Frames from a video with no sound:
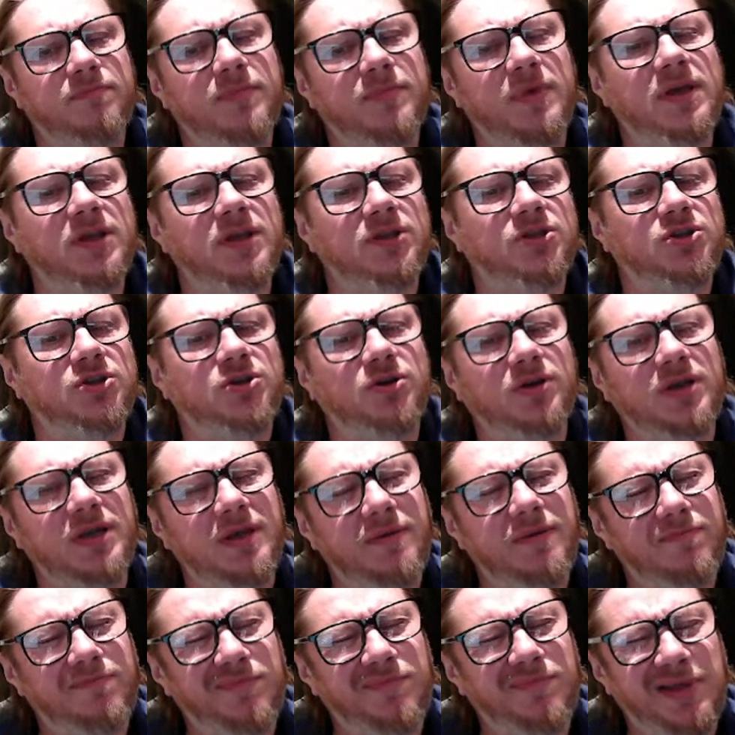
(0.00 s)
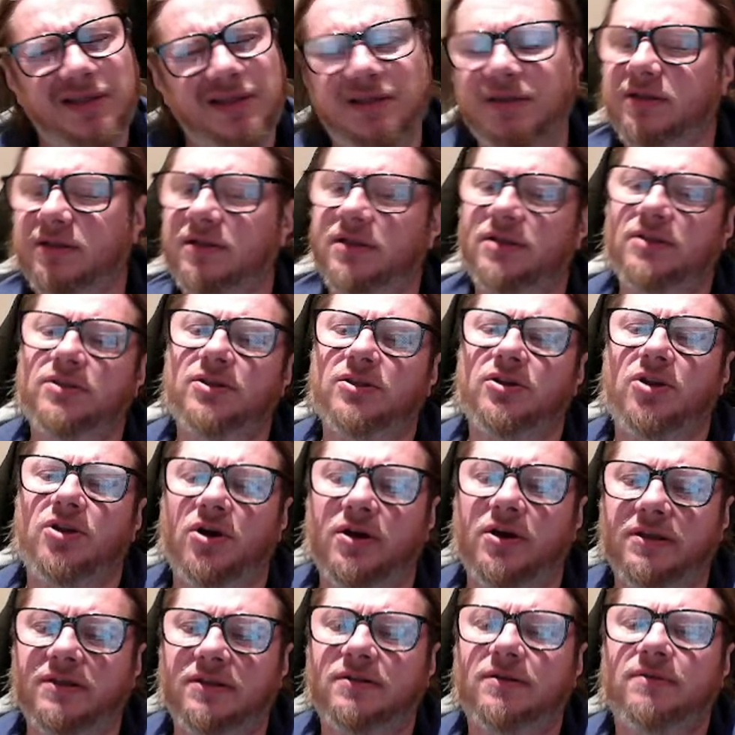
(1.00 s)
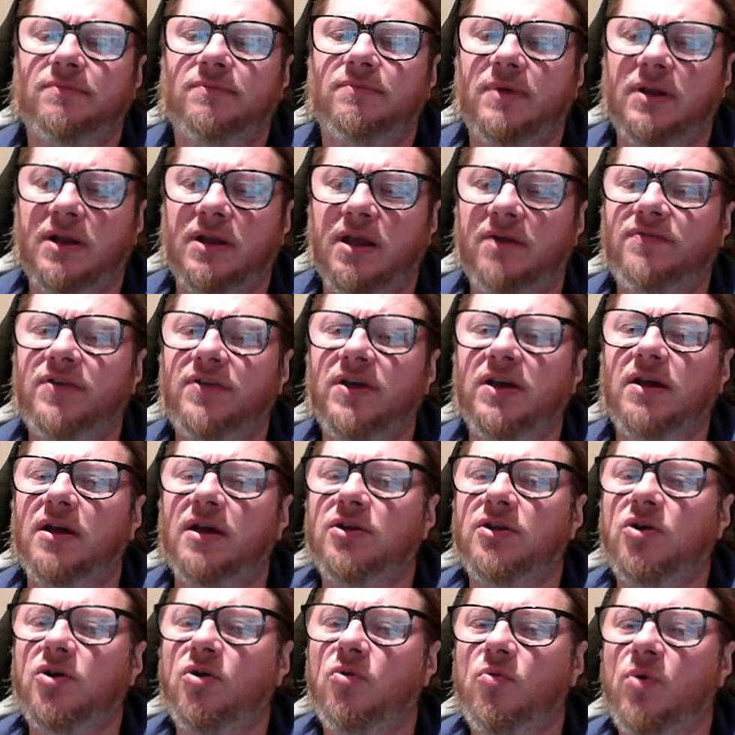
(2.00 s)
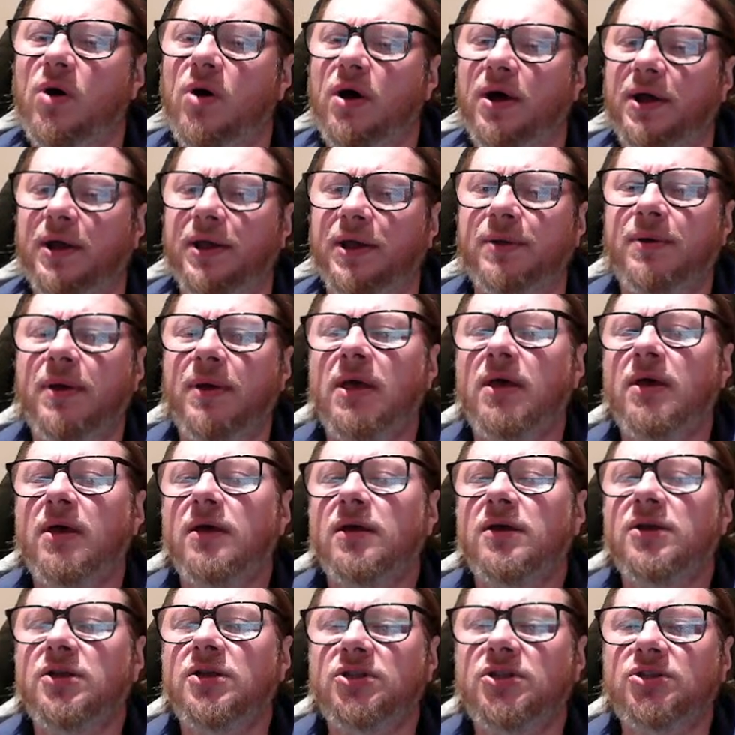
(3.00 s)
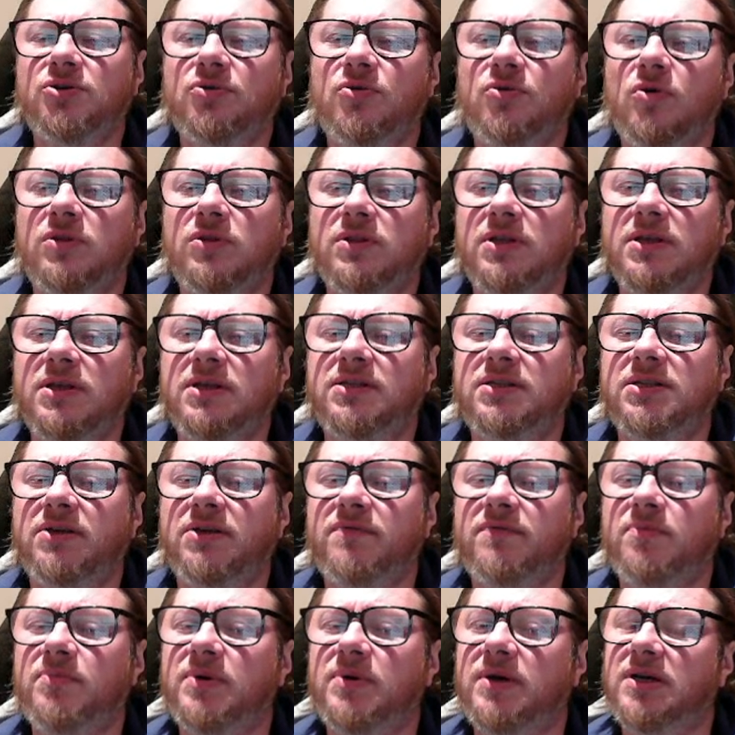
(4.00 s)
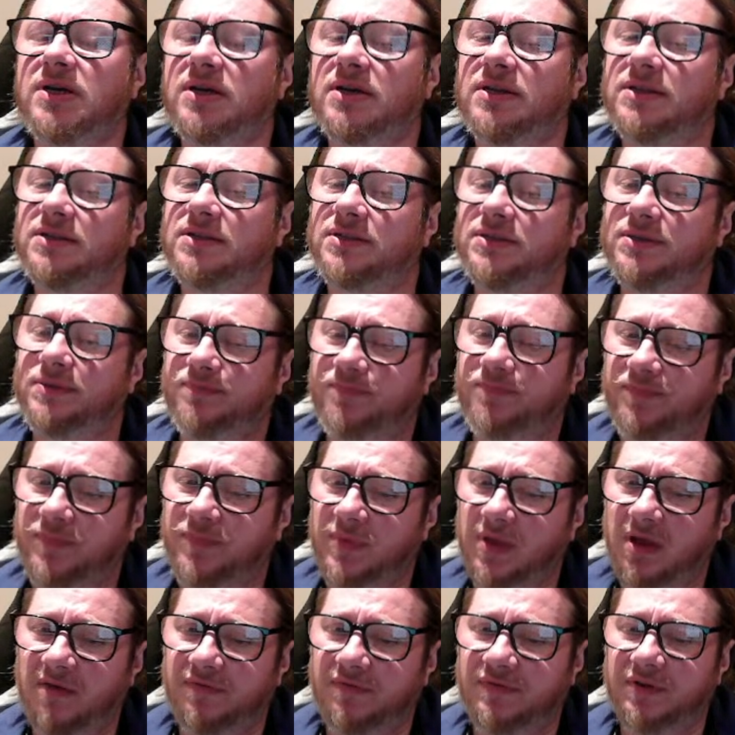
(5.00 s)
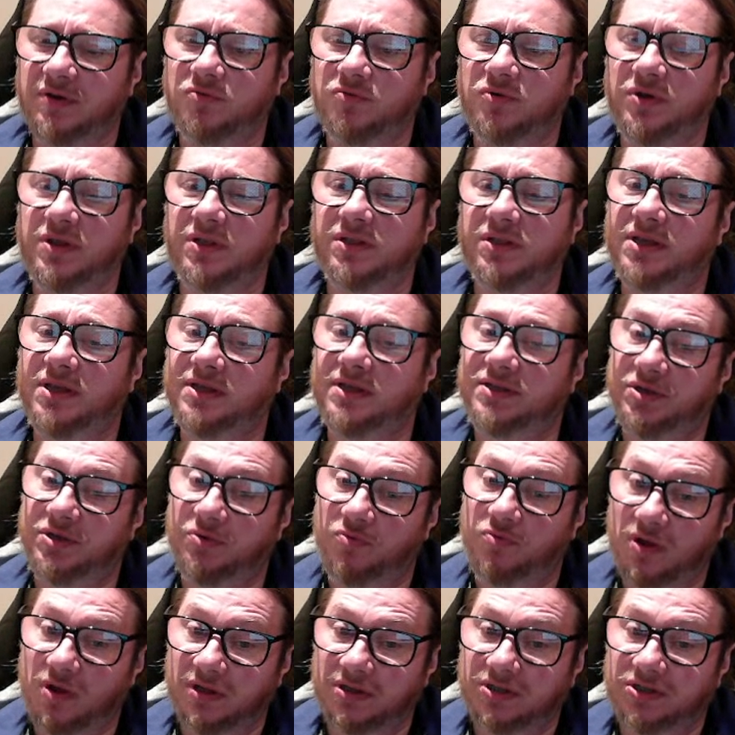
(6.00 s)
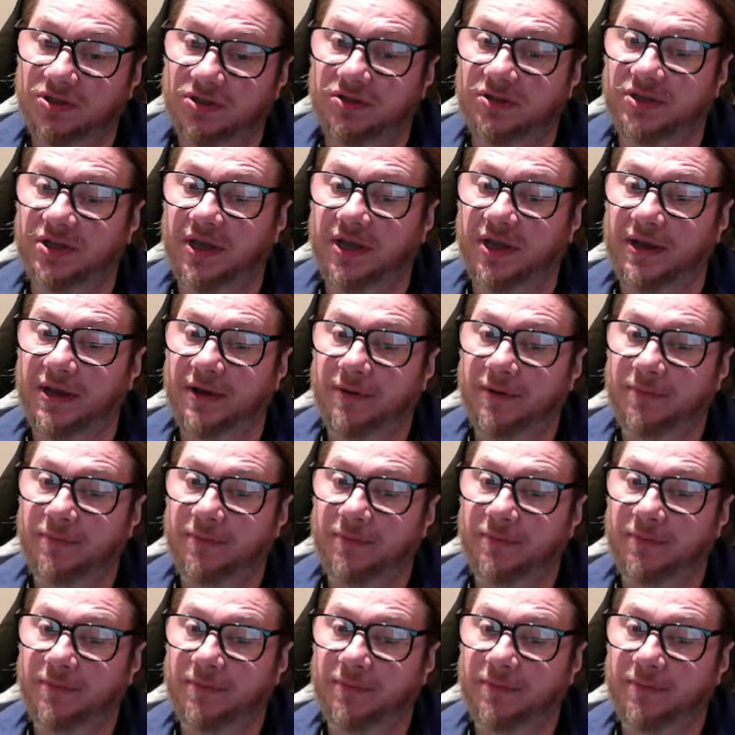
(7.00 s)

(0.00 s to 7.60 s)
It took immediately the knight, and I think I know why. It took on d7 because after queen takes, he wants to take.